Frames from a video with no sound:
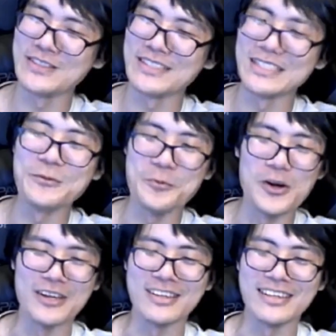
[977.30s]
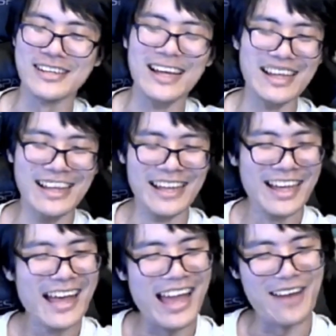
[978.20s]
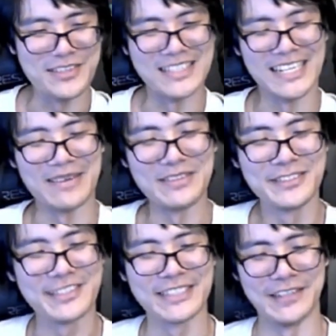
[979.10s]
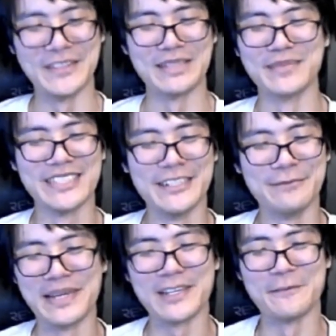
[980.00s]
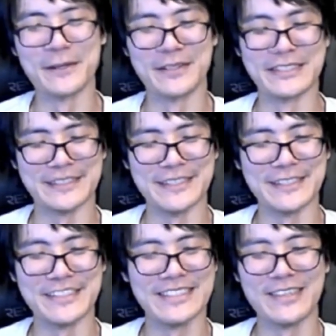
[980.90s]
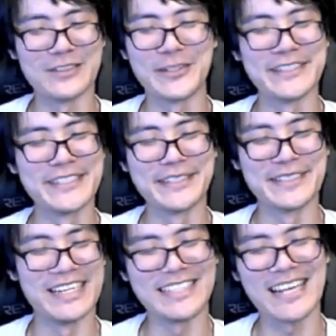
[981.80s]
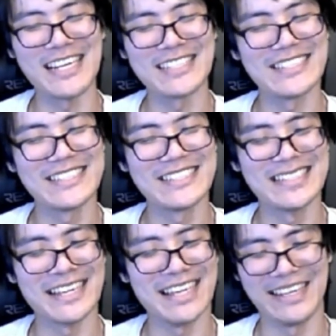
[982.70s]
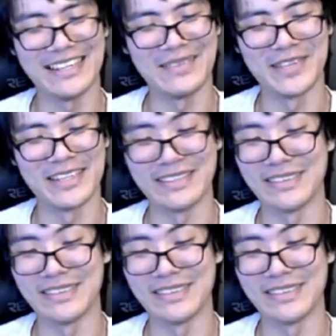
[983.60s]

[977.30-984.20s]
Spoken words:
didn't work half the time. He was just killing himself, making weird decisions, not trusting his ledge dashes. And I'm like,